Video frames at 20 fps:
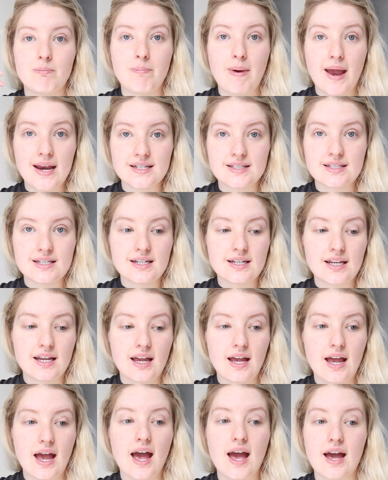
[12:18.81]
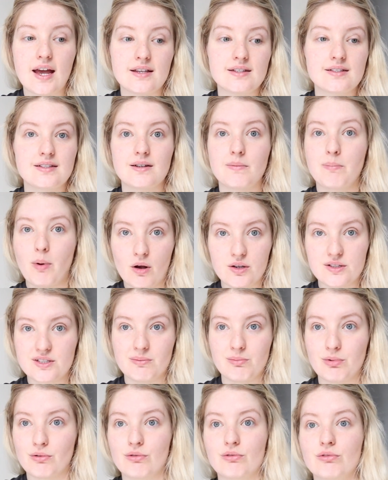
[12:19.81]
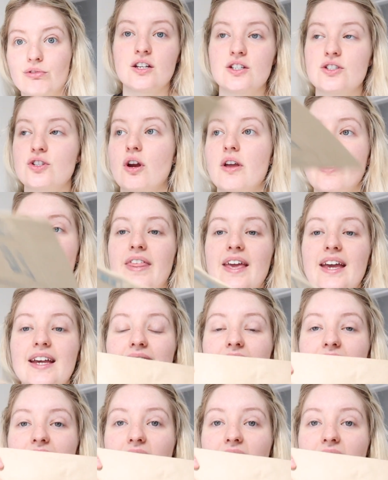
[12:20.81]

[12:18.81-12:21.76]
basic as possible. So these